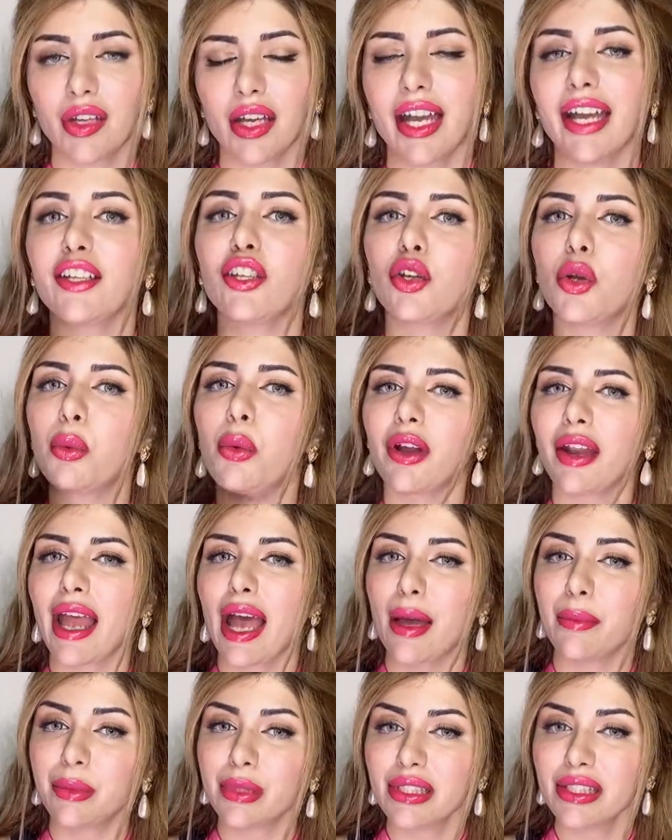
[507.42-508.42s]
And you know what
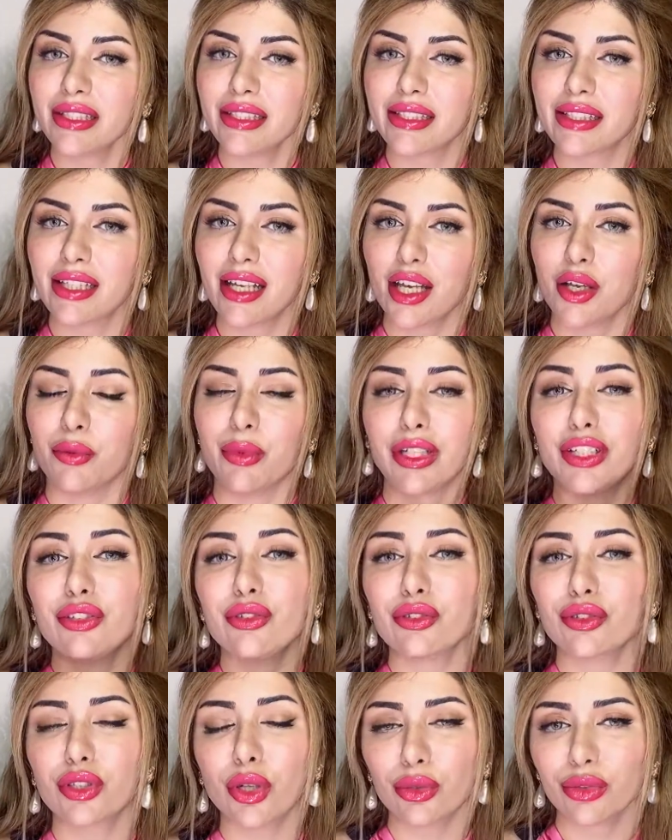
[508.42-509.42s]
happens when
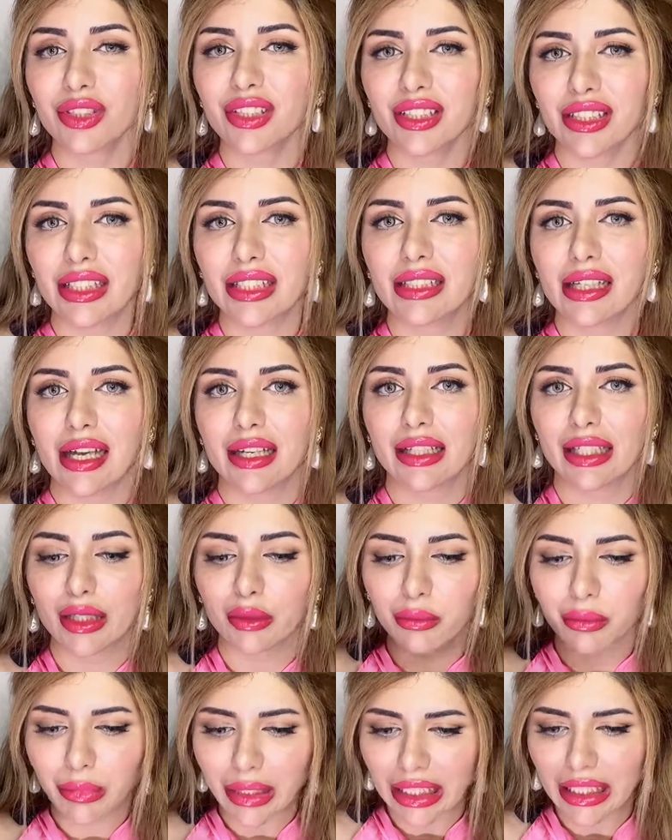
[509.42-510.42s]
you don't see that
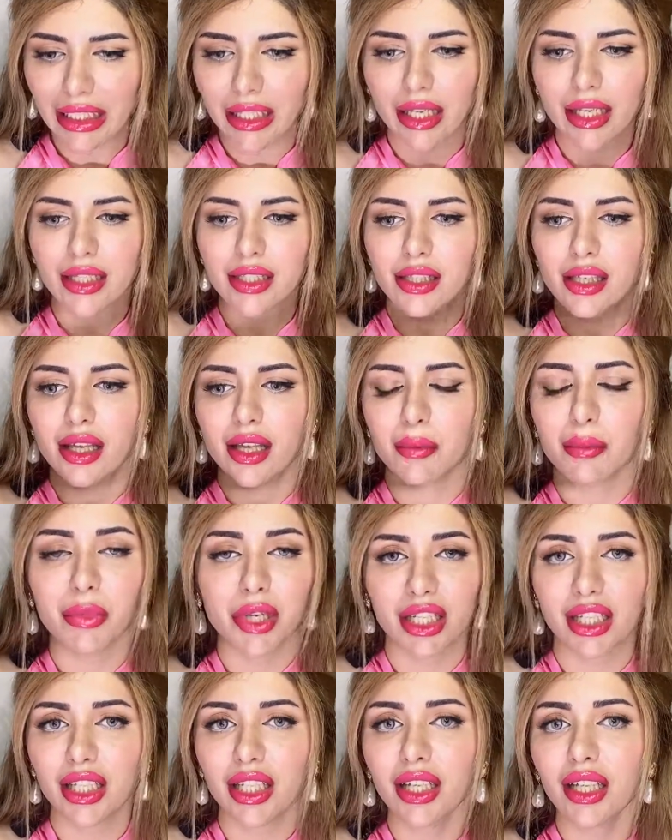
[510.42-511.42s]
immediate
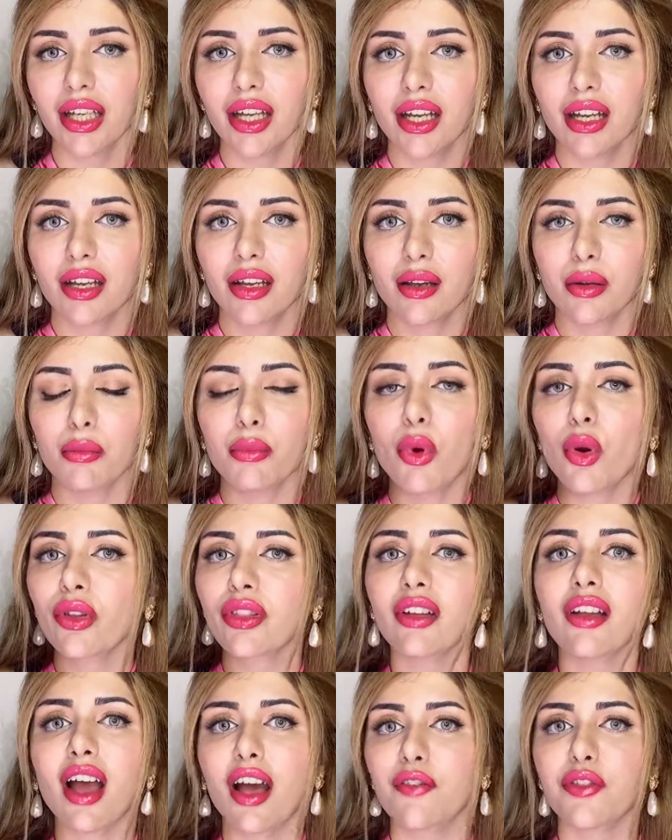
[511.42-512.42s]
money? More
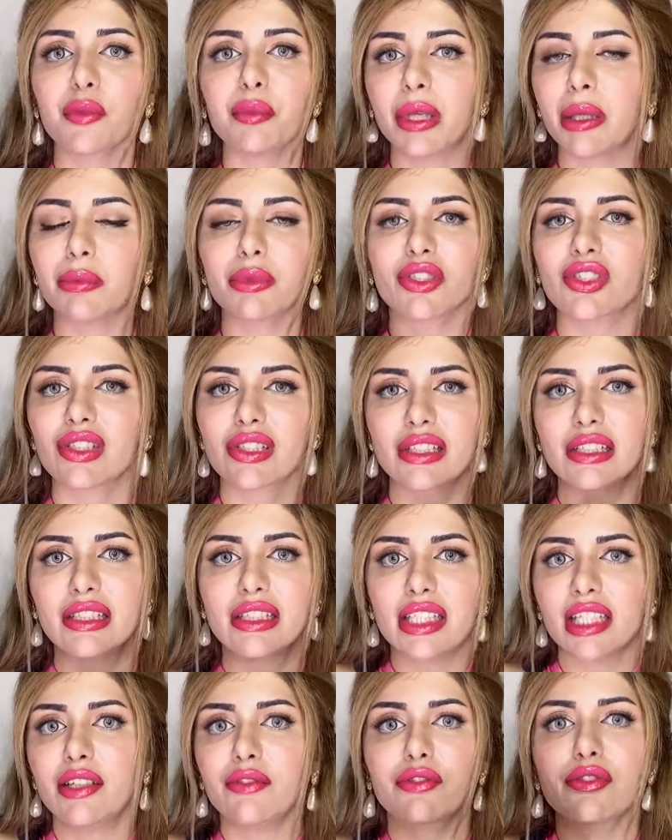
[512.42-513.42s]
than half the people just
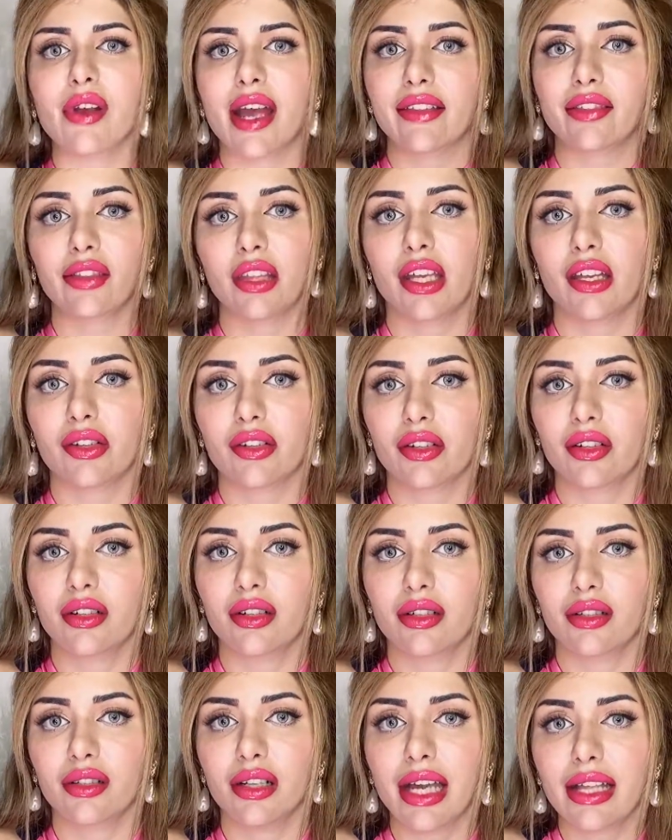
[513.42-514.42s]
leave right there,
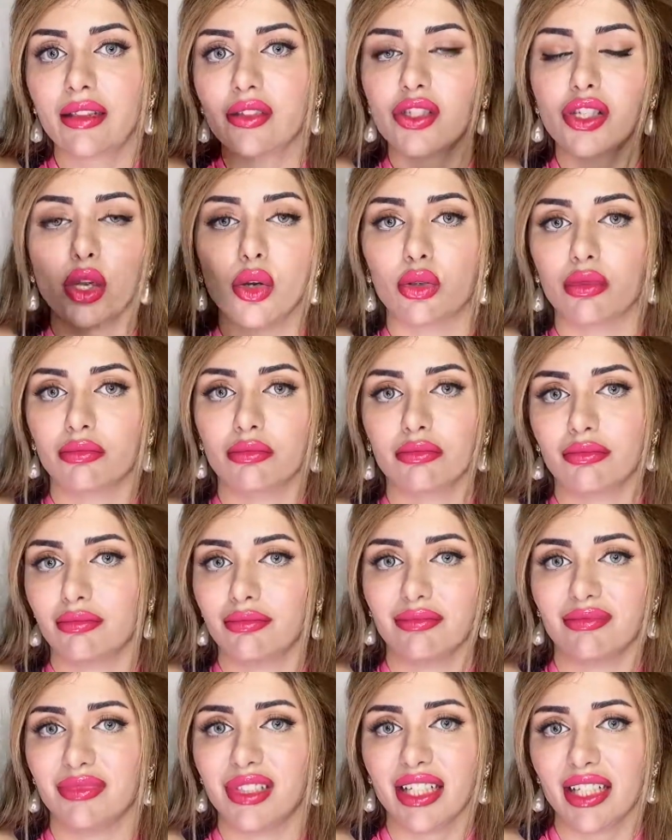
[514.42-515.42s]
and so
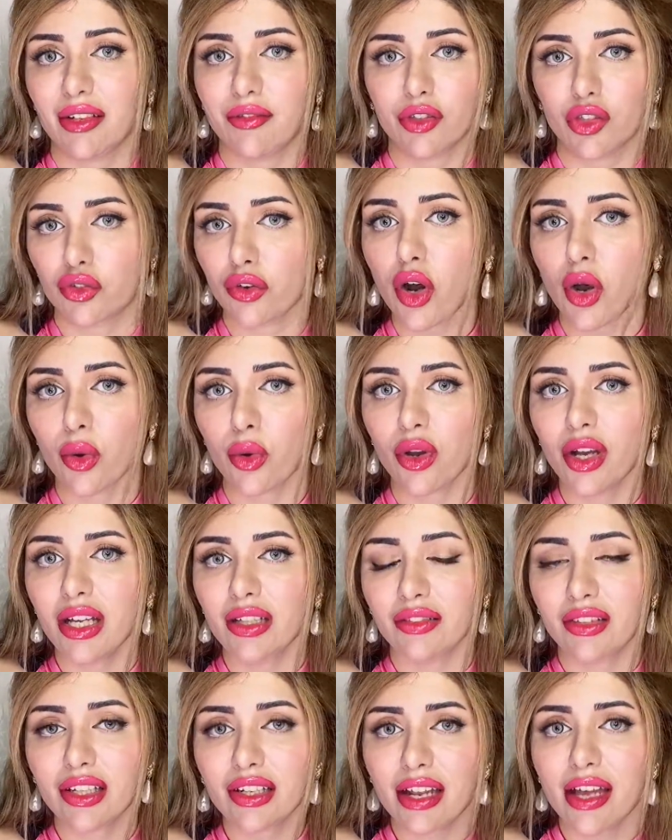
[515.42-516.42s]
they never grow.
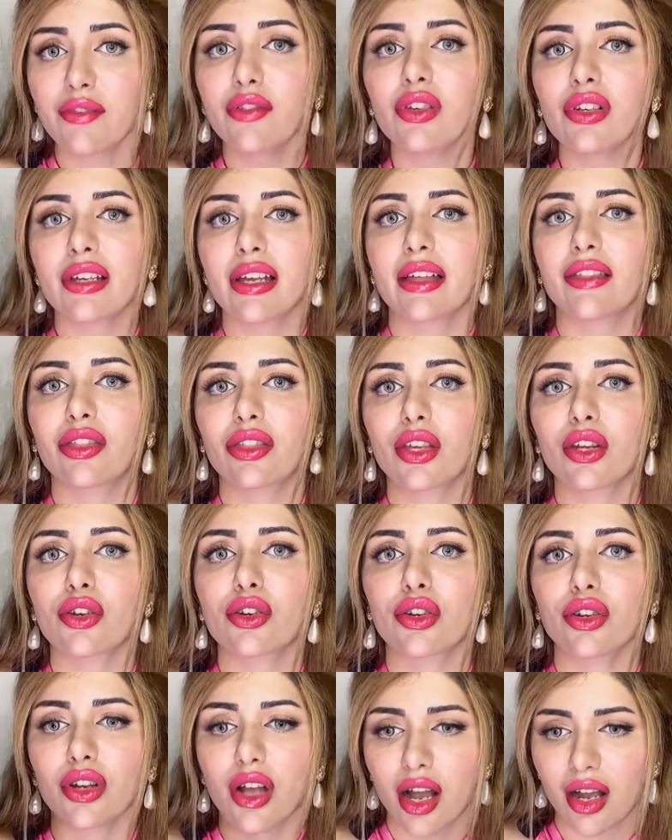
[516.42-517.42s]
They never let their
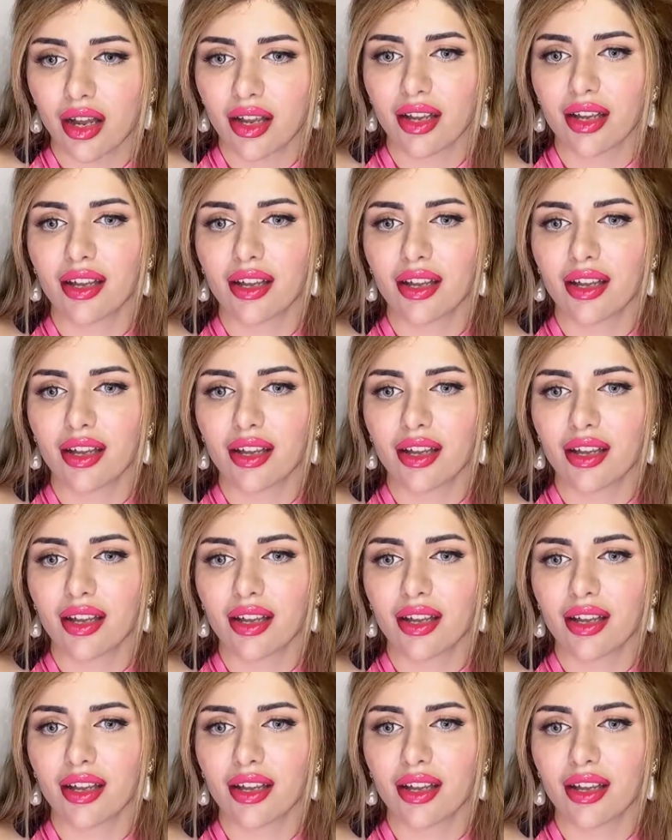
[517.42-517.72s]
luck